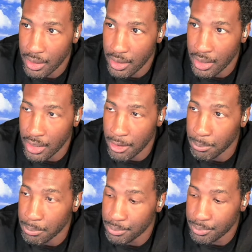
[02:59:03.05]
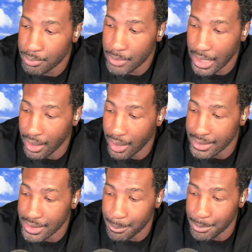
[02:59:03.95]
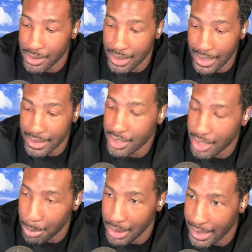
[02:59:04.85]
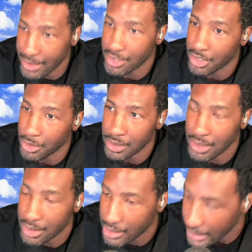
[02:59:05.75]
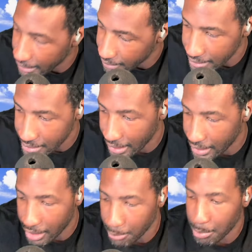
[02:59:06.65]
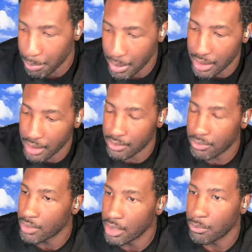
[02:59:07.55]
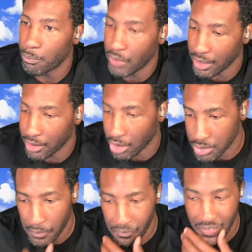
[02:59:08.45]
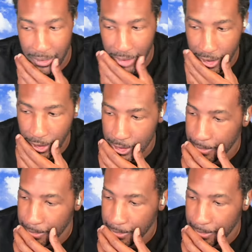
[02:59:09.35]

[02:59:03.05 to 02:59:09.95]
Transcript: Taking a lot of steps in the last couple days, so got things tightened up, but very close, very, very close.